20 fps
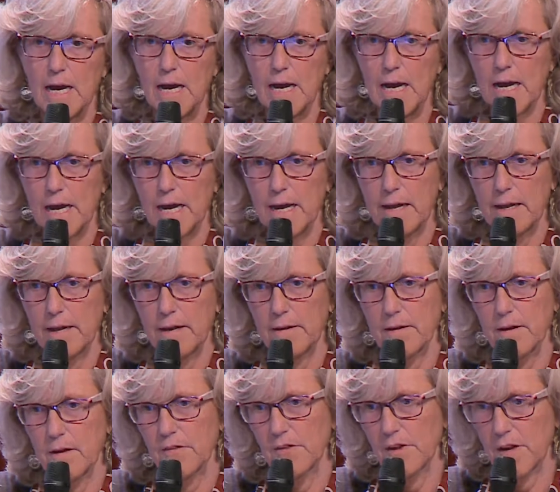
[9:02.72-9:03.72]
And
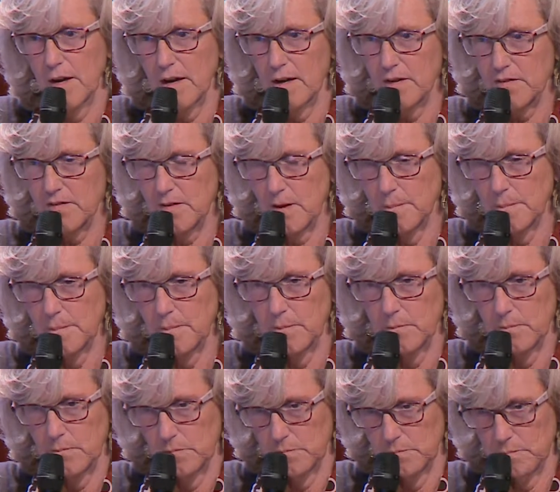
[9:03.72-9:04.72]
there are some
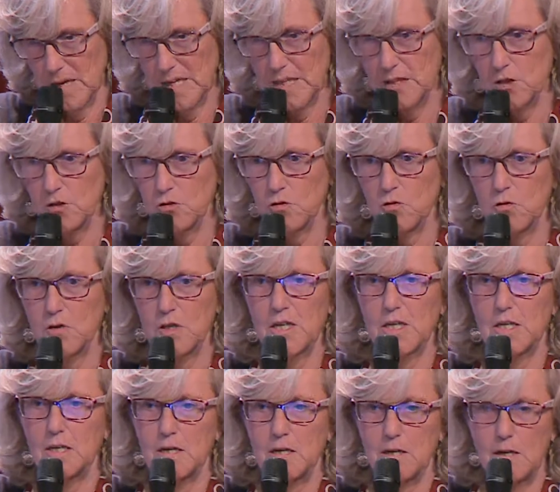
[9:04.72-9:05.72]

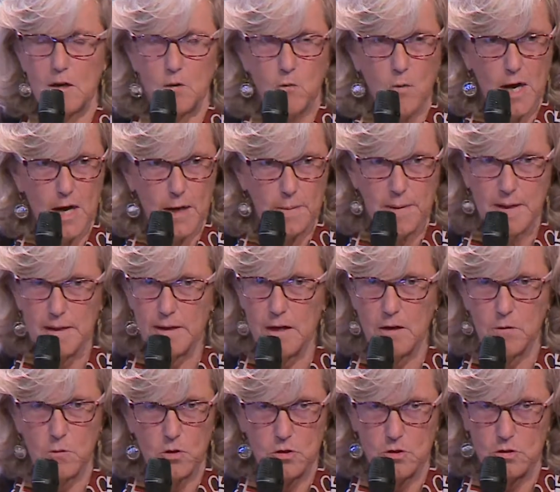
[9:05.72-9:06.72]
mandatory requirements.
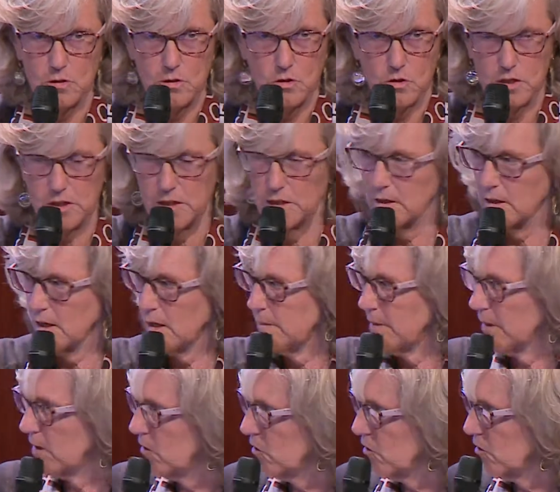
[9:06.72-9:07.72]
I won't go in detail
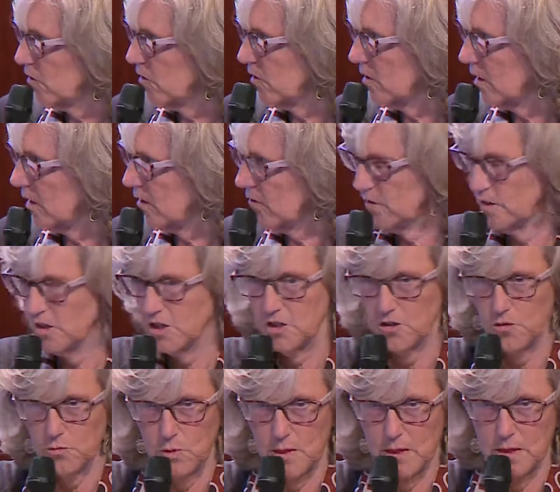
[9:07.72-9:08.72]
because
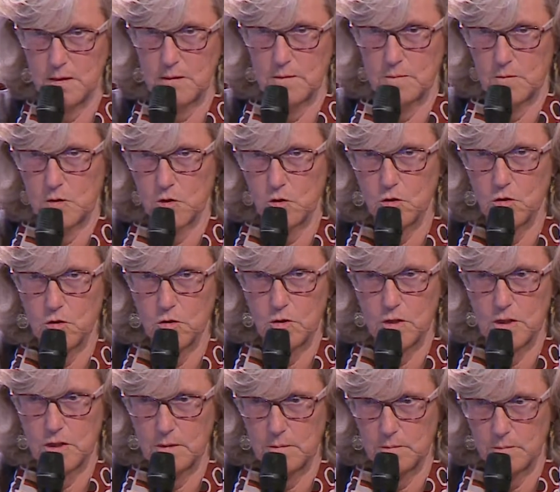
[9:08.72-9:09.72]
Avnish will go
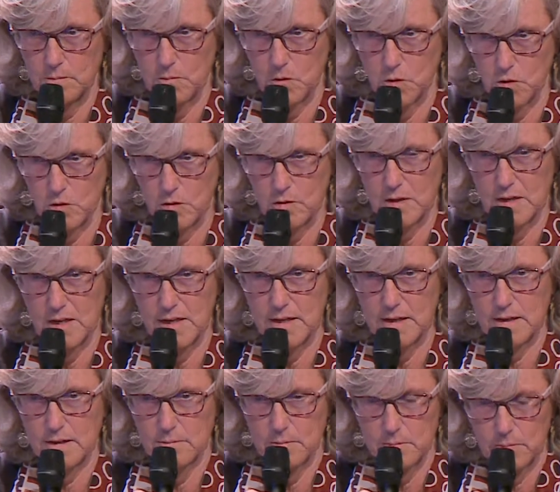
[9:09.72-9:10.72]
in
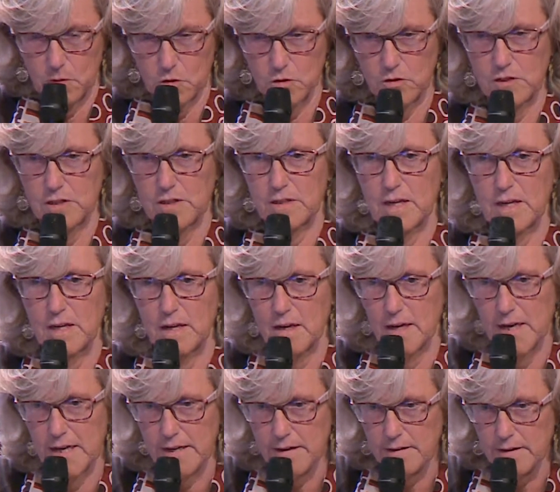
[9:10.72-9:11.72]
more detail
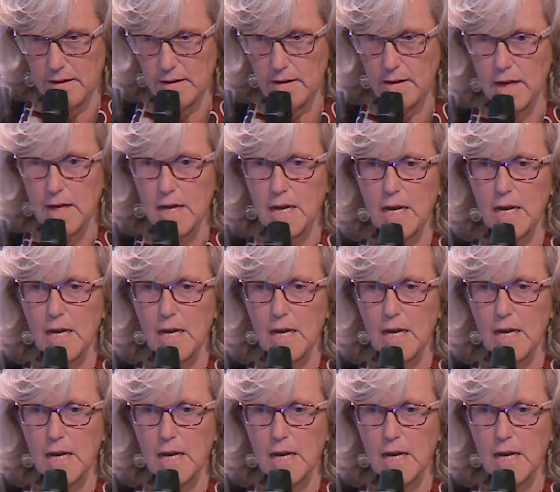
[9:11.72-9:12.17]
later.